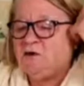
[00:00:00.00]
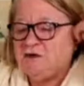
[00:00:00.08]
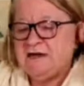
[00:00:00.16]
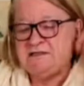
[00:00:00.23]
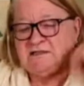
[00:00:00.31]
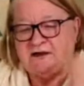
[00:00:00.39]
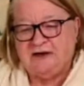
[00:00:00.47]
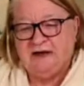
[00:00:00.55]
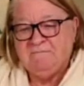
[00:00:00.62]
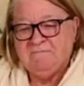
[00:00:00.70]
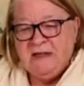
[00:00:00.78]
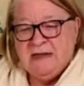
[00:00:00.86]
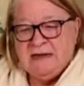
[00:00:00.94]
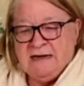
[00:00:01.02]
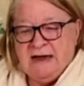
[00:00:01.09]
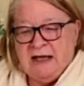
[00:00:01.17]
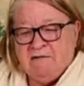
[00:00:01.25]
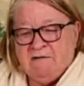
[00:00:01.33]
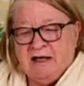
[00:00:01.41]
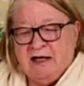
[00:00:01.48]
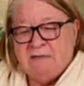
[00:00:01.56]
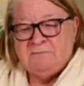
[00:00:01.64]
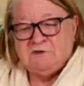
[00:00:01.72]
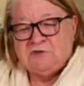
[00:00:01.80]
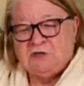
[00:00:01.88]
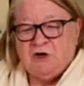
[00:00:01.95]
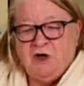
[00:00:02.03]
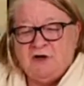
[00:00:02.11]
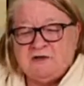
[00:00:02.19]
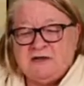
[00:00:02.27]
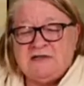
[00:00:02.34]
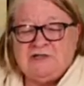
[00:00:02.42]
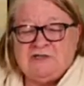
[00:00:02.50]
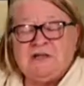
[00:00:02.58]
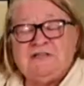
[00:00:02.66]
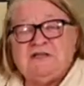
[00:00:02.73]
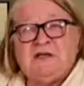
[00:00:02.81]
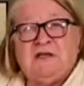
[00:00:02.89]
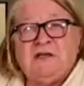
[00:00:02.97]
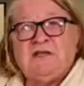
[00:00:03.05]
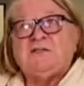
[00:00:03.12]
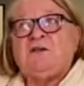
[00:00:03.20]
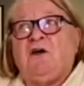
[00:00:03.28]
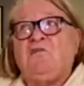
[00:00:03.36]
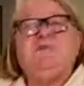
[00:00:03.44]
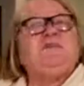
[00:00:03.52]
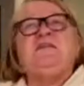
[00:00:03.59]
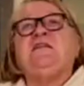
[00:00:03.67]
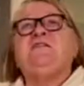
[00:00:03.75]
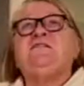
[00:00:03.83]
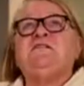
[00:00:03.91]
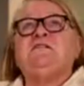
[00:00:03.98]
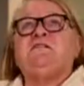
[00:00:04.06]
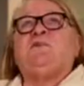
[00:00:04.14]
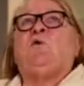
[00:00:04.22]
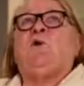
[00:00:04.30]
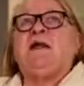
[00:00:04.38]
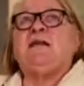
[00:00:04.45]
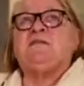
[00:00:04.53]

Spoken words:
necessary. Now, shallot and ginger. So obviously, this is quite